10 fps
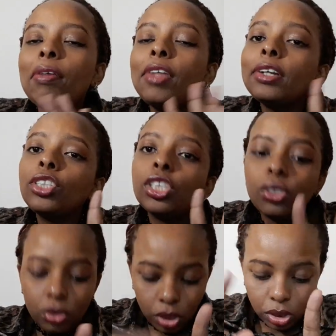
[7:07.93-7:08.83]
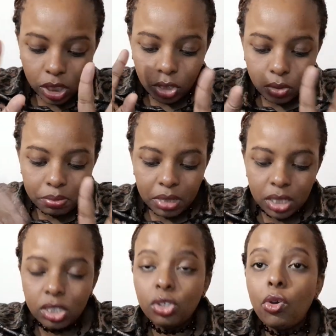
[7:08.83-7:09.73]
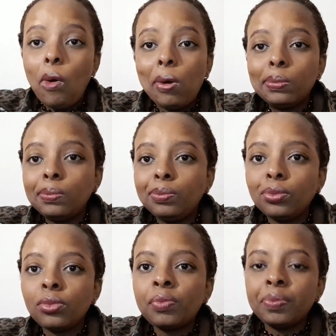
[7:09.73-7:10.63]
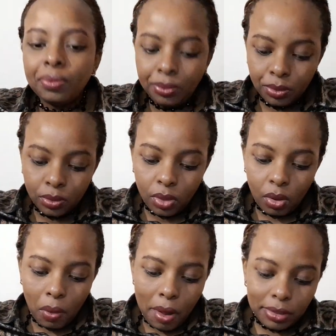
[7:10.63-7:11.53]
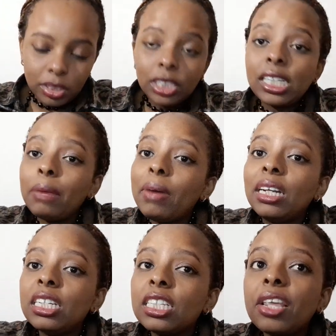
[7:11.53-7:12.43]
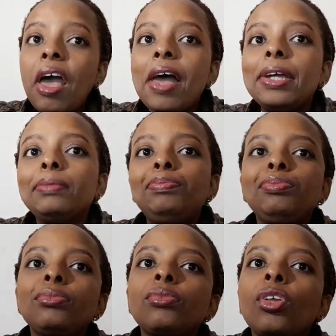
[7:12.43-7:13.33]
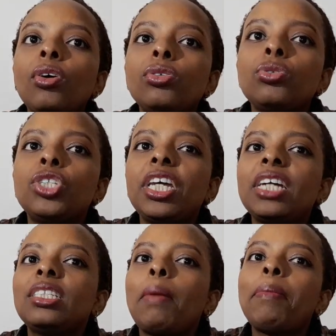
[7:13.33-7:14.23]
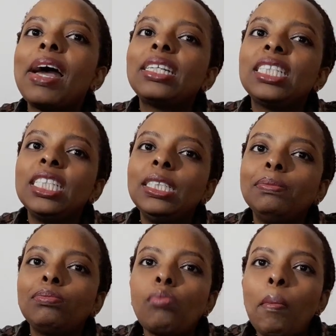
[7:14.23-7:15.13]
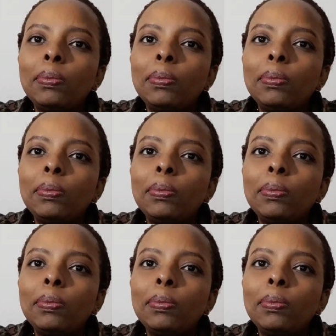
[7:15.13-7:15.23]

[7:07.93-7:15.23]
Then she knocks on the roommate's door. This Lebanese guy to share chapati.